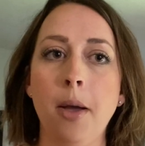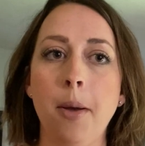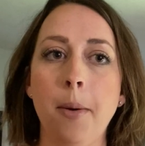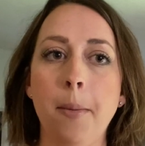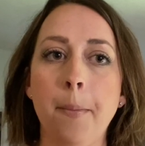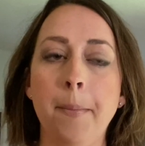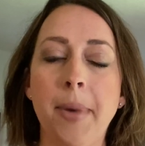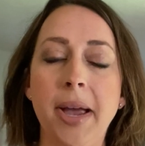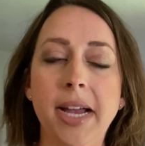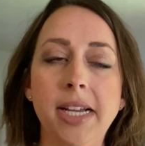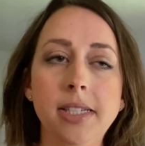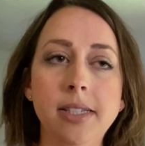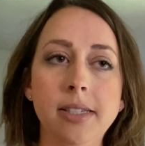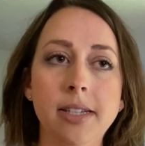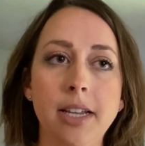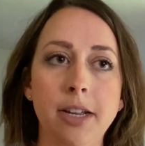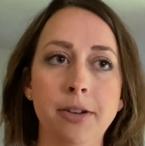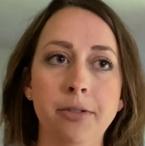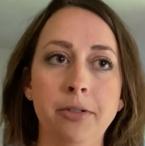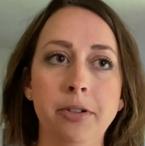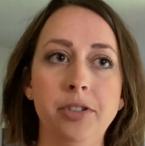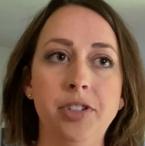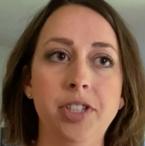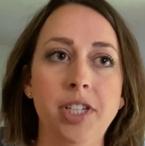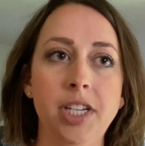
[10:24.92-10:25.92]
My
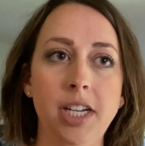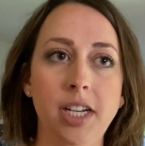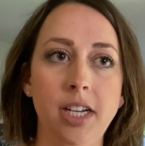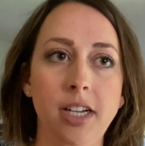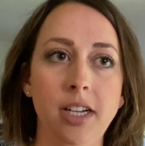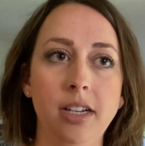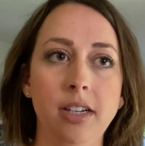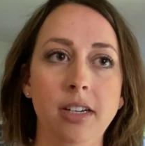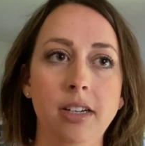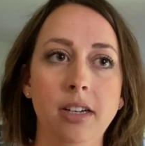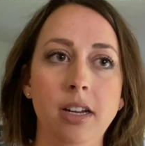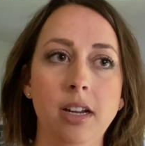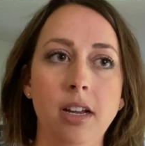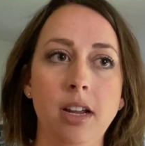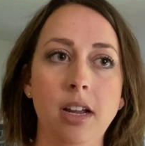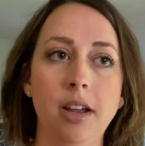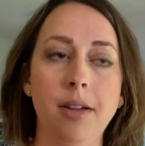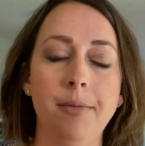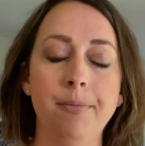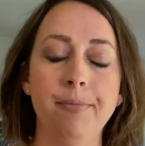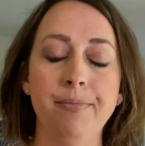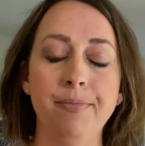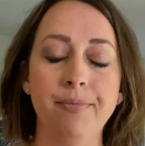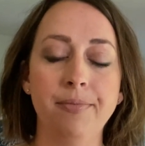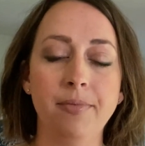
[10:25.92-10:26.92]
skin routine
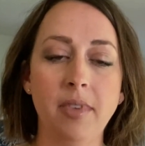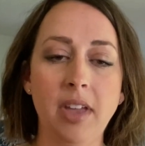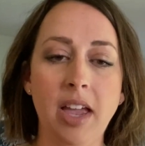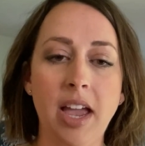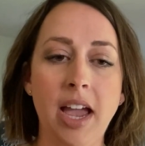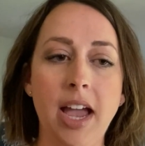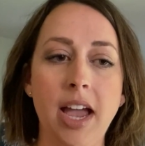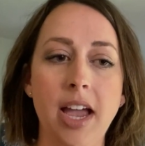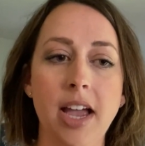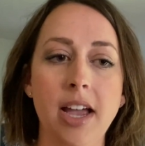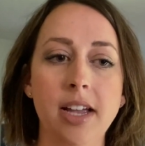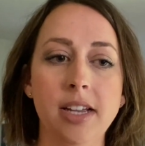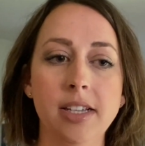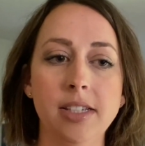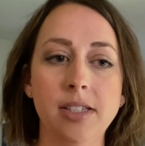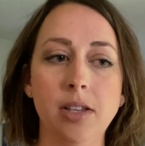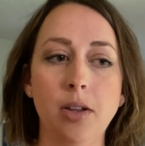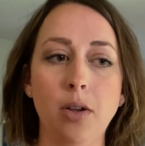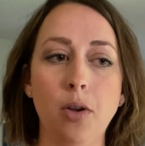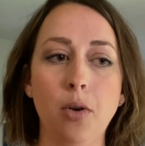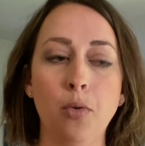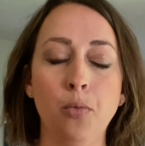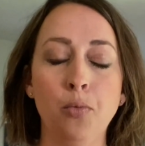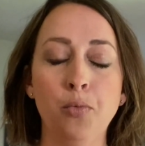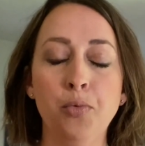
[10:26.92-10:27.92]
has
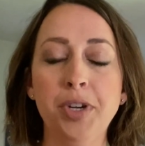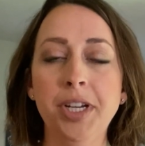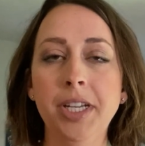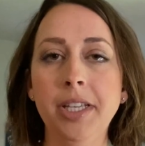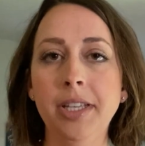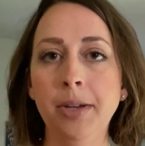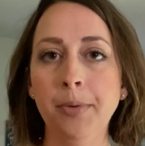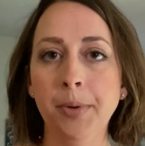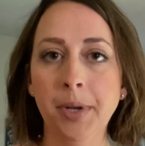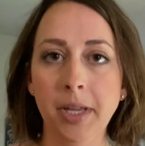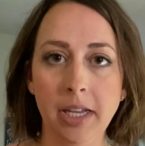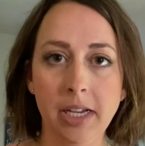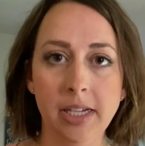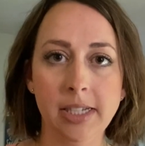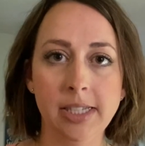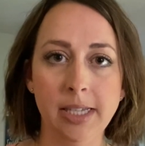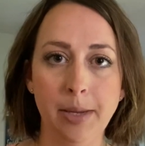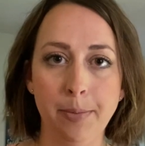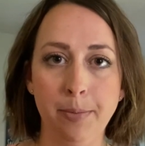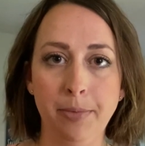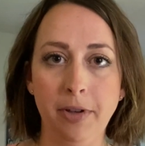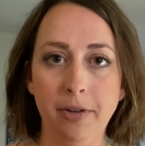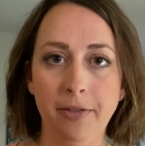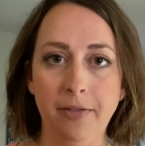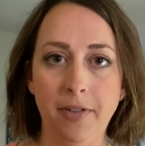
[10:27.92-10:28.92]
really
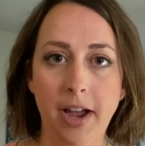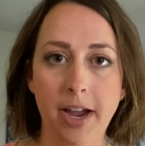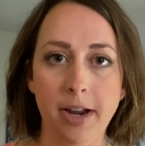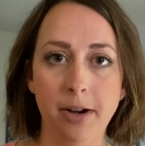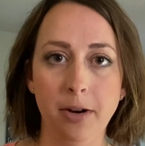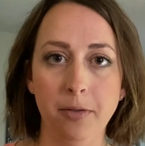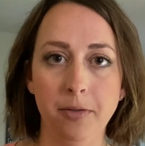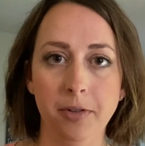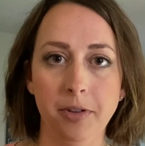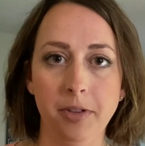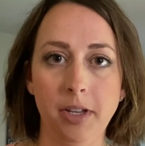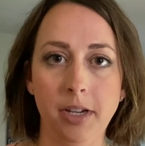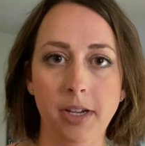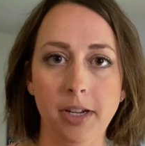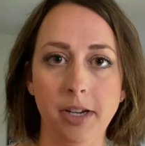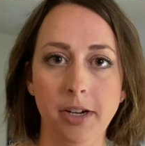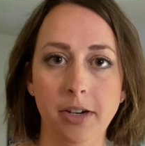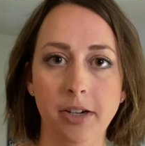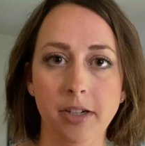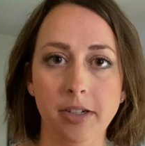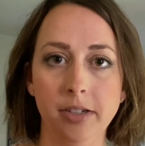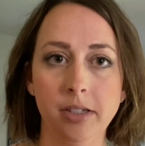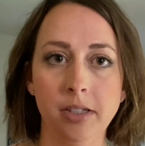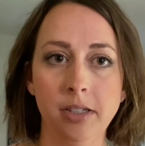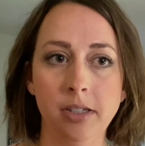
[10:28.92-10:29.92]
simplified over the
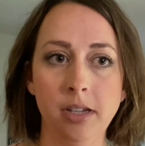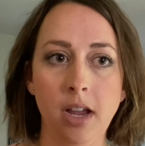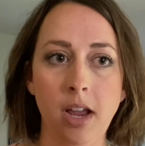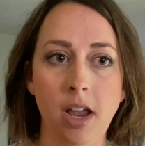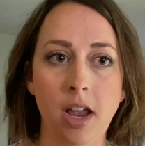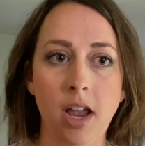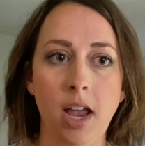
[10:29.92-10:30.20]
years.